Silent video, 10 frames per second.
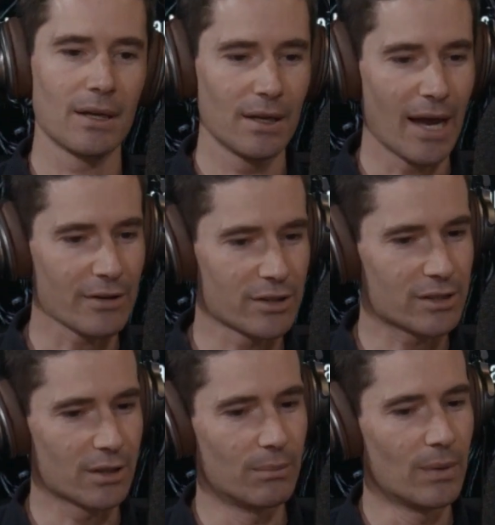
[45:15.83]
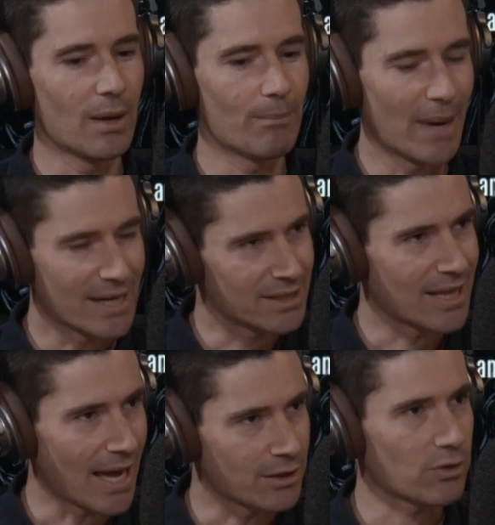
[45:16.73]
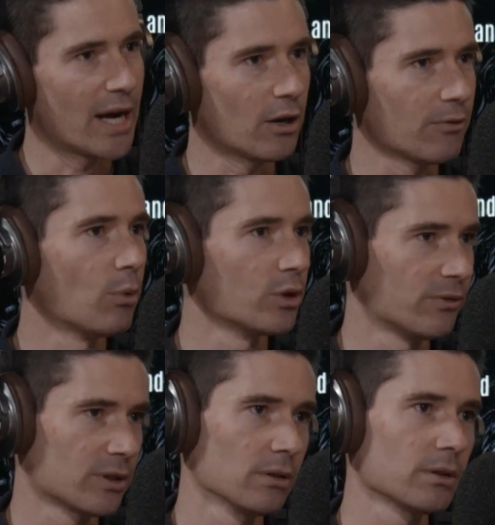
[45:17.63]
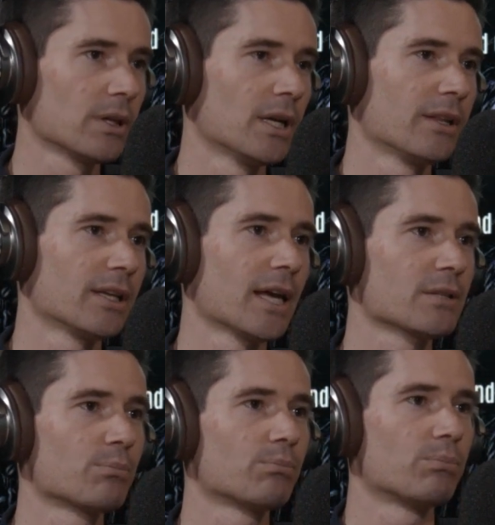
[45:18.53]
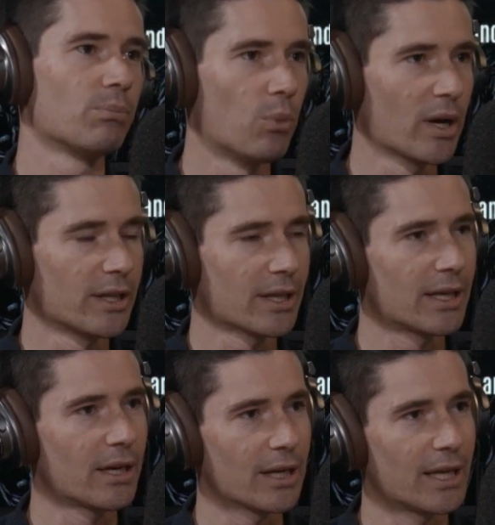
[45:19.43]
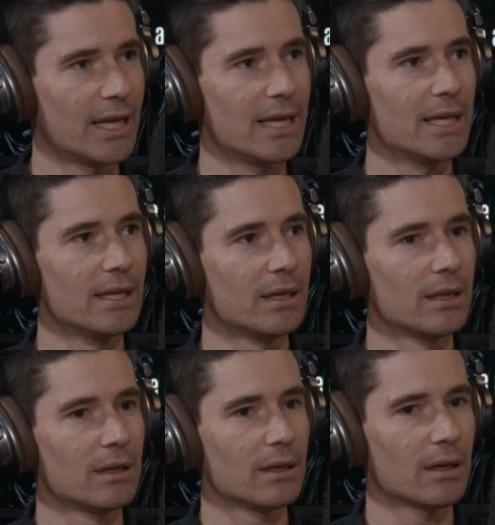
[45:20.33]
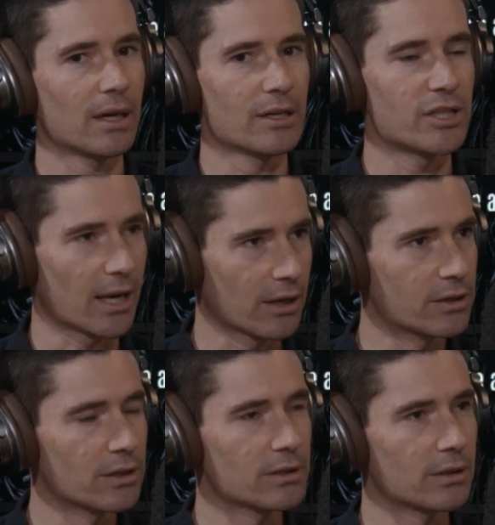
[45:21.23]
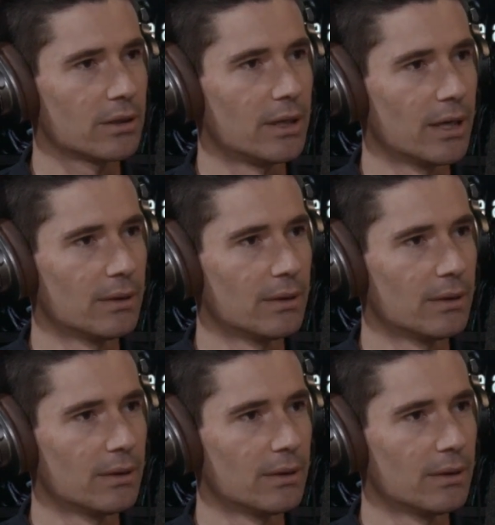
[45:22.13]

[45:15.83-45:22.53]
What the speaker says: Our system makes that trade-off more difficult. And I think that's one of the kind of key kind of challenges. Yeah.